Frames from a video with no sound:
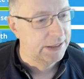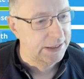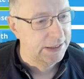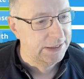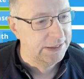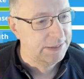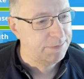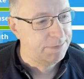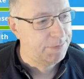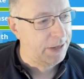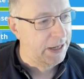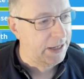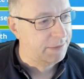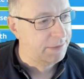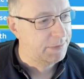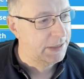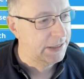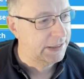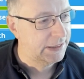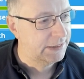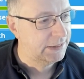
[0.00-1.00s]
This is a bad
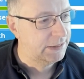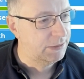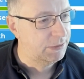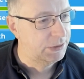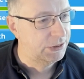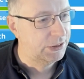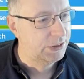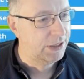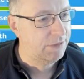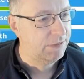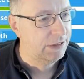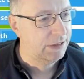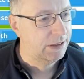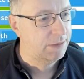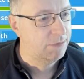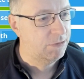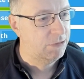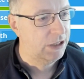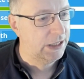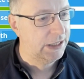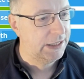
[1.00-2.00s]
minister. We should get rid of
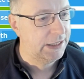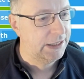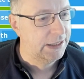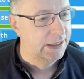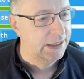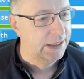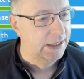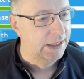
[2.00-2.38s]
them really.